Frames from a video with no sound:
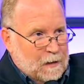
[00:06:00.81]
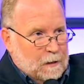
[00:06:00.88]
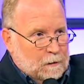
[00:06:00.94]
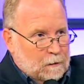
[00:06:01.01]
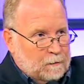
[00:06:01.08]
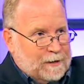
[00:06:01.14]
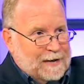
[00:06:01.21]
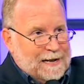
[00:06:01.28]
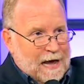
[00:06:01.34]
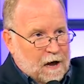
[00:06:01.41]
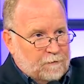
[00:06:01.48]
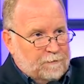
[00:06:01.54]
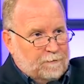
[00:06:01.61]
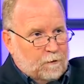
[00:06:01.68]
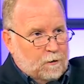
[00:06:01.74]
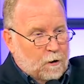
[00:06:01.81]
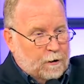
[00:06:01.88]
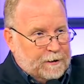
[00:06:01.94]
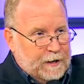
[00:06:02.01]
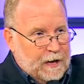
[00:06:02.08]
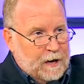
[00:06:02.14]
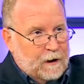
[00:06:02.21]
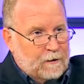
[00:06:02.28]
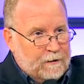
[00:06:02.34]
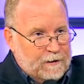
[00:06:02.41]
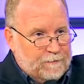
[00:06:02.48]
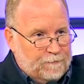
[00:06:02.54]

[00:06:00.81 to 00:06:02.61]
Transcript: looking out for or caring